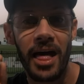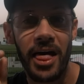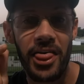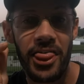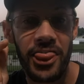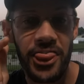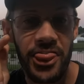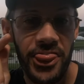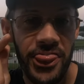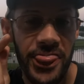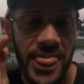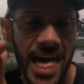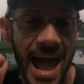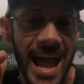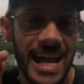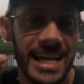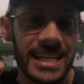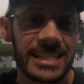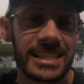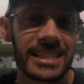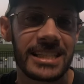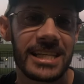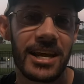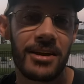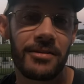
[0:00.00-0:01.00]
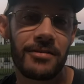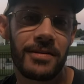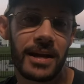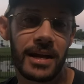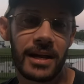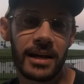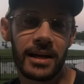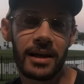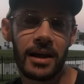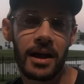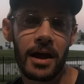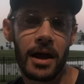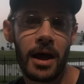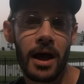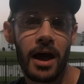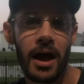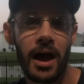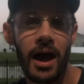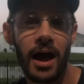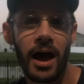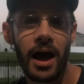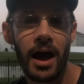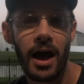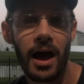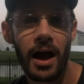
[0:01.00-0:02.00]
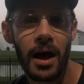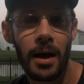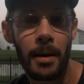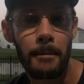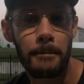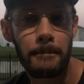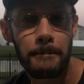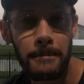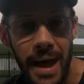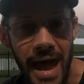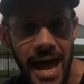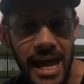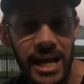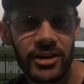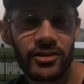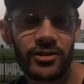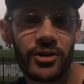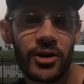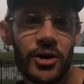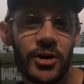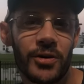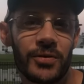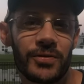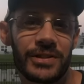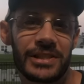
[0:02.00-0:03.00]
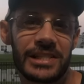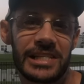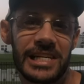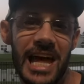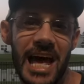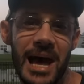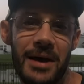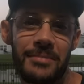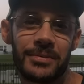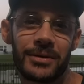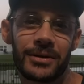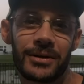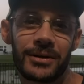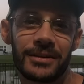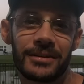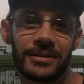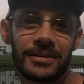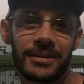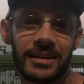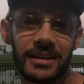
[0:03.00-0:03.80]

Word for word: Thanksgiving mangrove snapper.